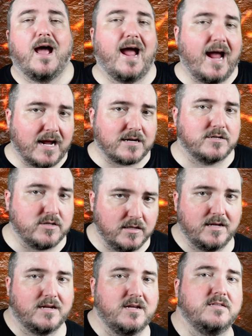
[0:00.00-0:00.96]

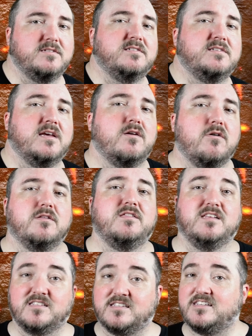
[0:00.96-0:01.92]
actually consider
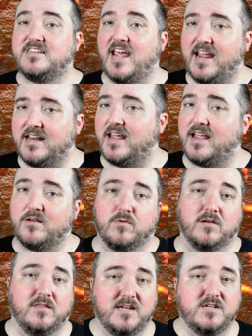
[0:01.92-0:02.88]
the state and
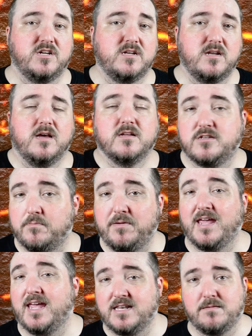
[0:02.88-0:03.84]
religion to
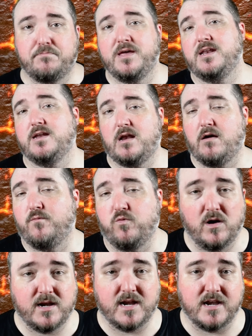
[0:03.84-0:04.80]
be independent of
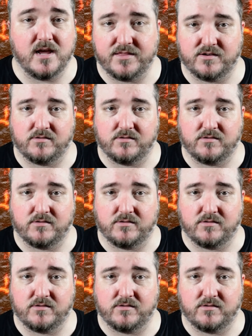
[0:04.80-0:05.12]
one another,